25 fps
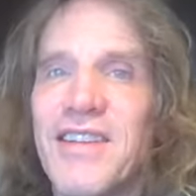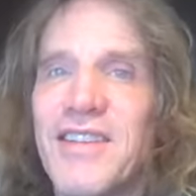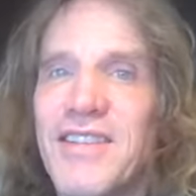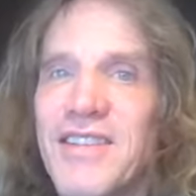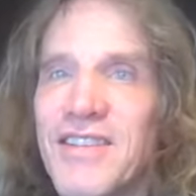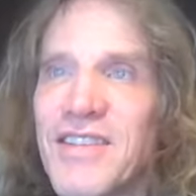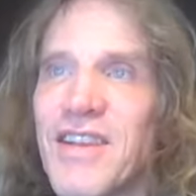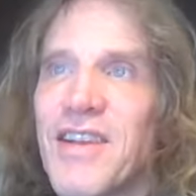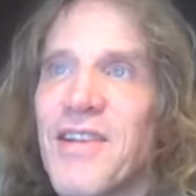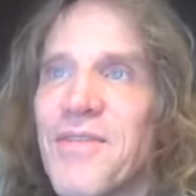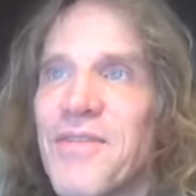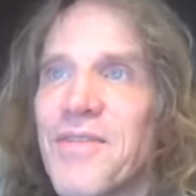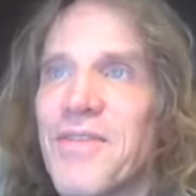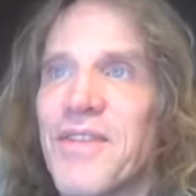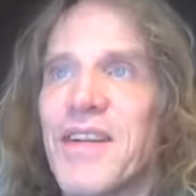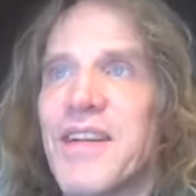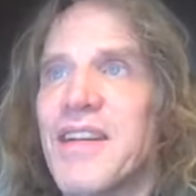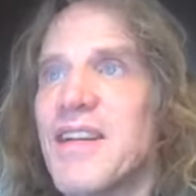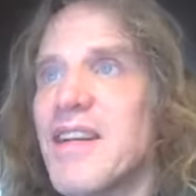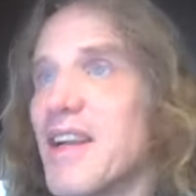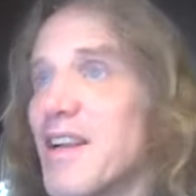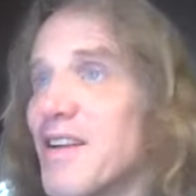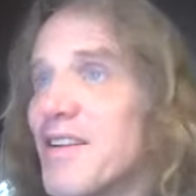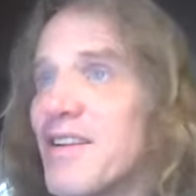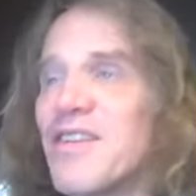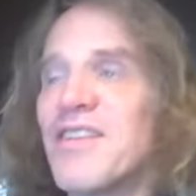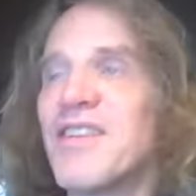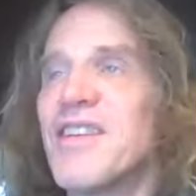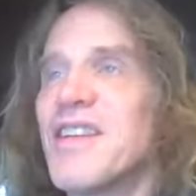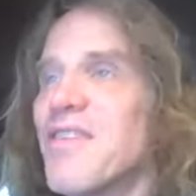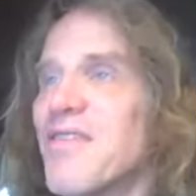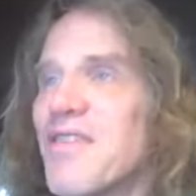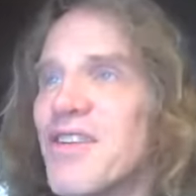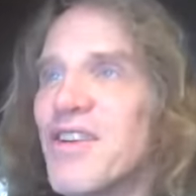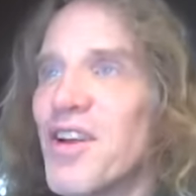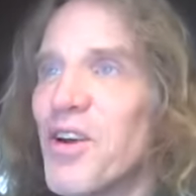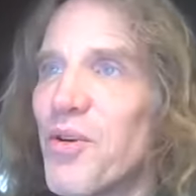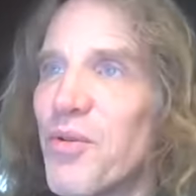suffering, that doesn't
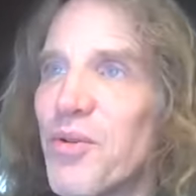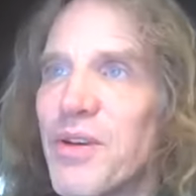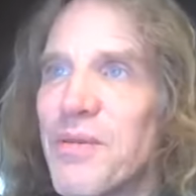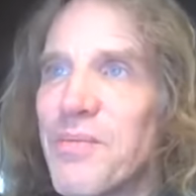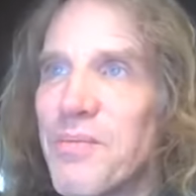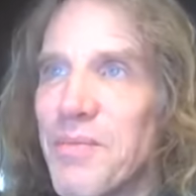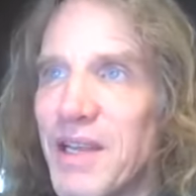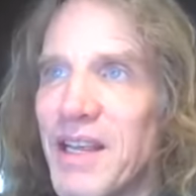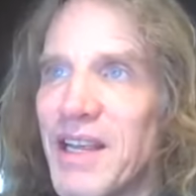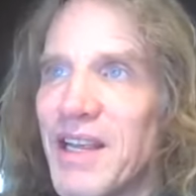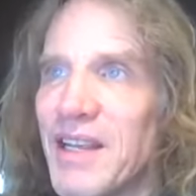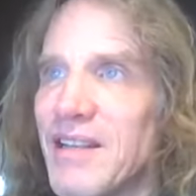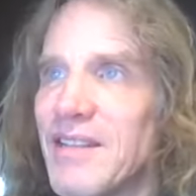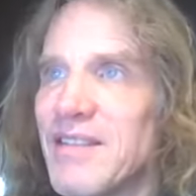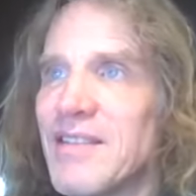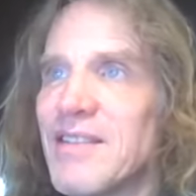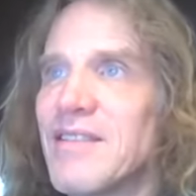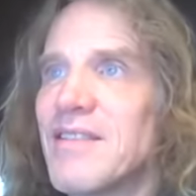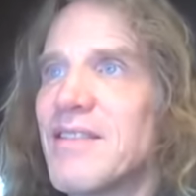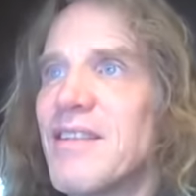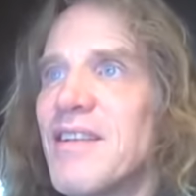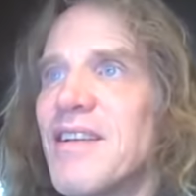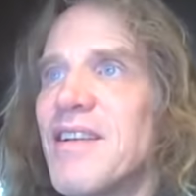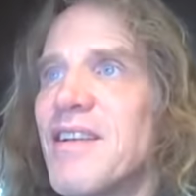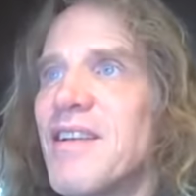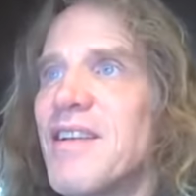even know what it means,